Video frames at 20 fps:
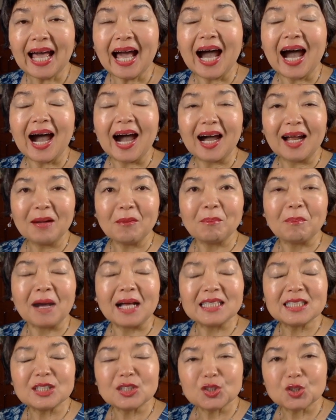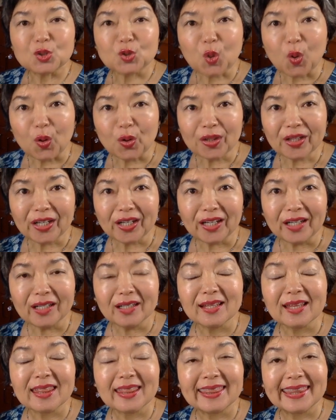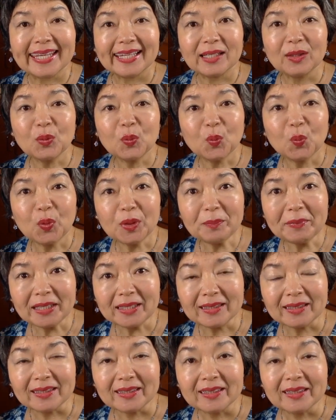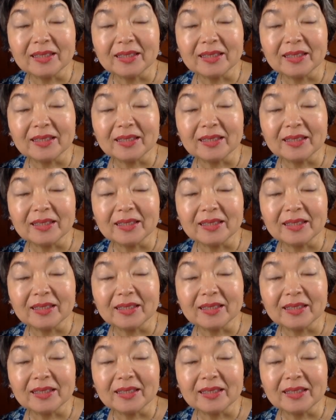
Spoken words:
are much stronger than women